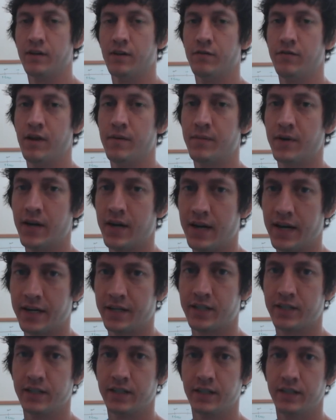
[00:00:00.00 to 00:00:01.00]
November, I'd
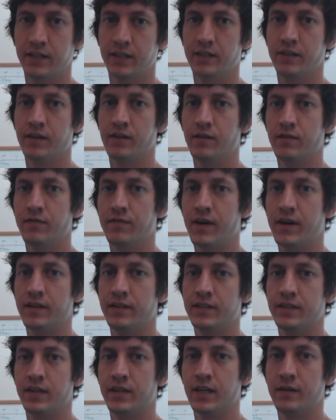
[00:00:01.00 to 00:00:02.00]
actually,
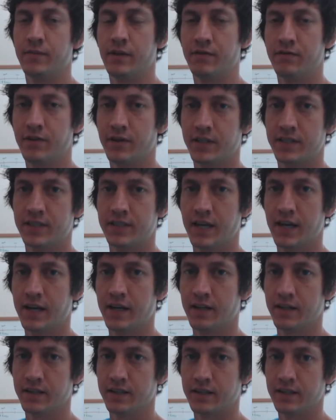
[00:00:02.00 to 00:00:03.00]
finally started getting my first
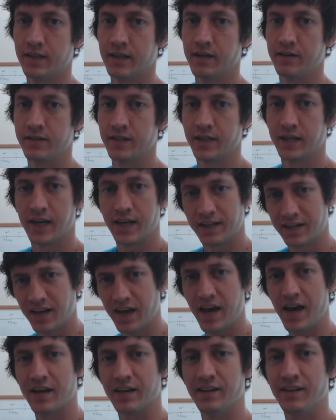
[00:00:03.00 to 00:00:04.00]
sales, and I was like, heck
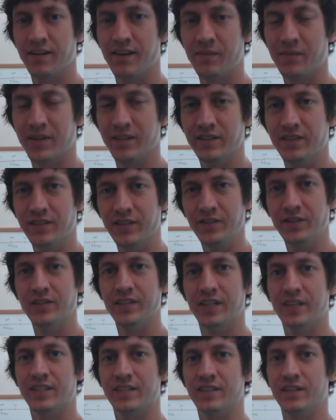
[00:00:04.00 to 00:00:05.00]
yeah, I'm going to do
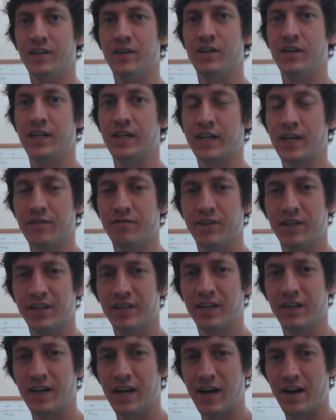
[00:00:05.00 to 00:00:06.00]
this. Like I
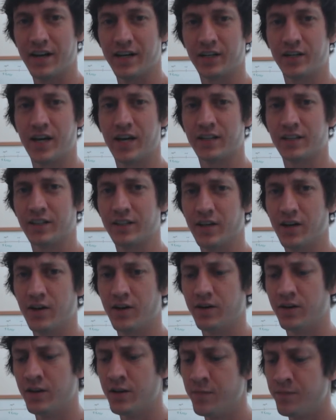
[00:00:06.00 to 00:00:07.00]
figured it out, I cracked the
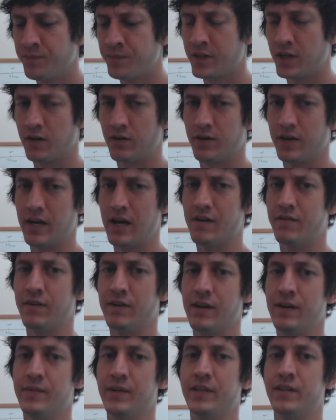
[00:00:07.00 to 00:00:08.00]
code, or
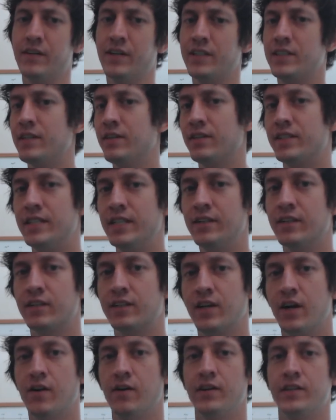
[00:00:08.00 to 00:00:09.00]
whatever. I mean, there is no
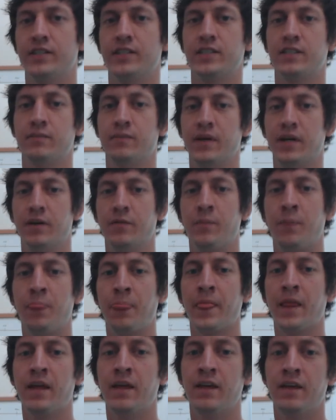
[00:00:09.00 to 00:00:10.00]
secret code. It's just about
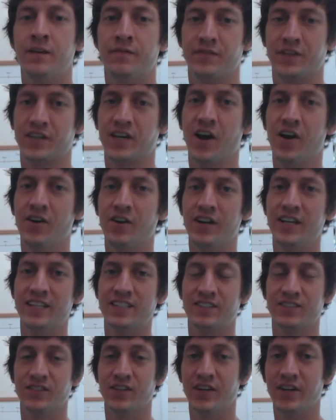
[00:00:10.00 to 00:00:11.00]
the code
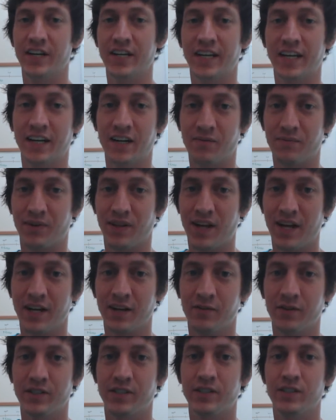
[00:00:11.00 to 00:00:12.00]
is learning and
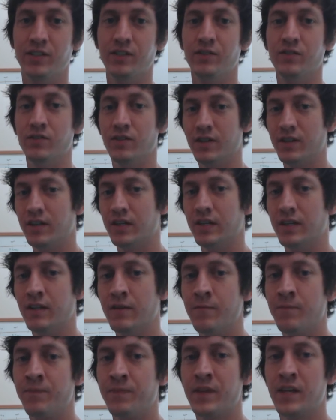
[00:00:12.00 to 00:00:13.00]
applying what you learn,
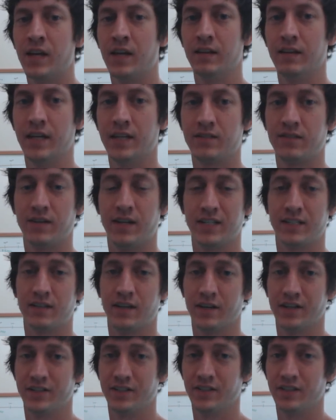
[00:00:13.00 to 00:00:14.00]
and that's what I
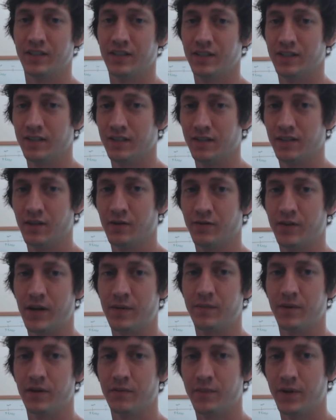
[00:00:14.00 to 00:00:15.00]
started doing in
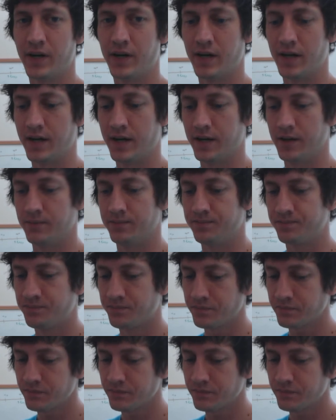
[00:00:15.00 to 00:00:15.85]
November. But